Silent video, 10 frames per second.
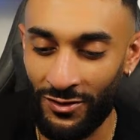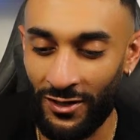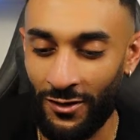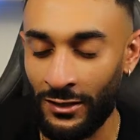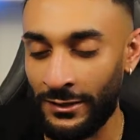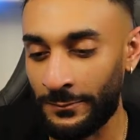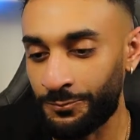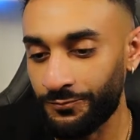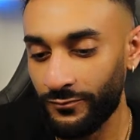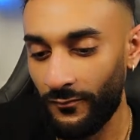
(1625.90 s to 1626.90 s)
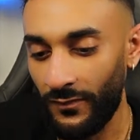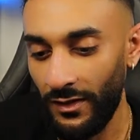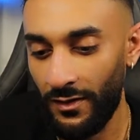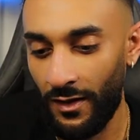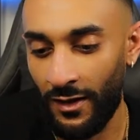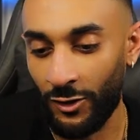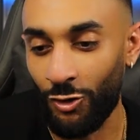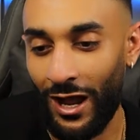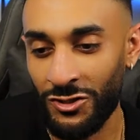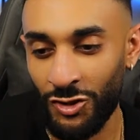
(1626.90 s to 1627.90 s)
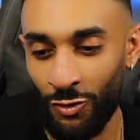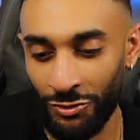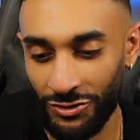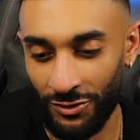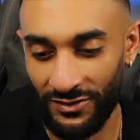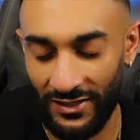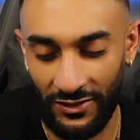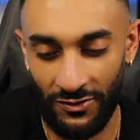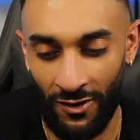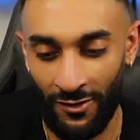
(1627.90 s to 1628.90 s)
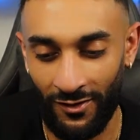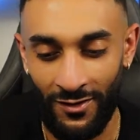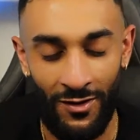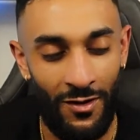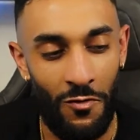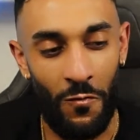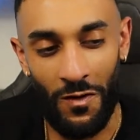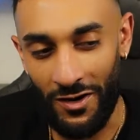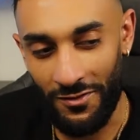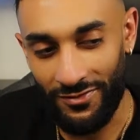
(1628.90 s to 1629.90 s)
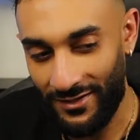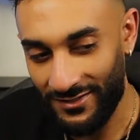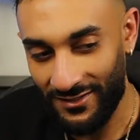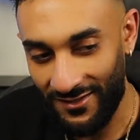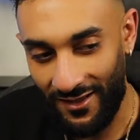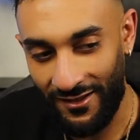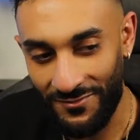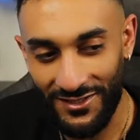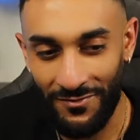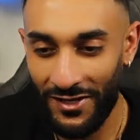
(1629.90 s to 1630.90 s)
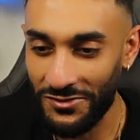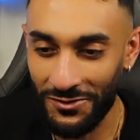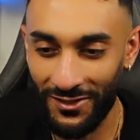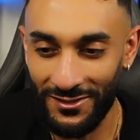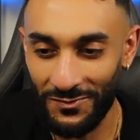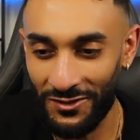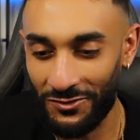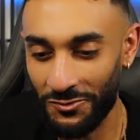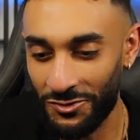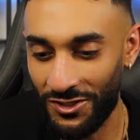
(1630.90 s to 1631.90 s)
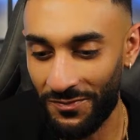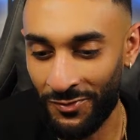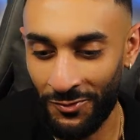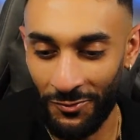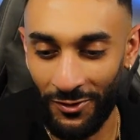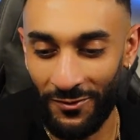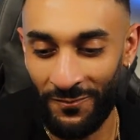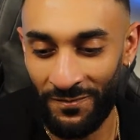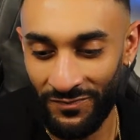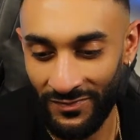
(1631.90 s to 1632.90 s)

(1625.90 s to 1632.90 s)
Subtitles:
do they call it? Crash course on TikTok. What do you think's in the AMZ Masterclass mentorship program?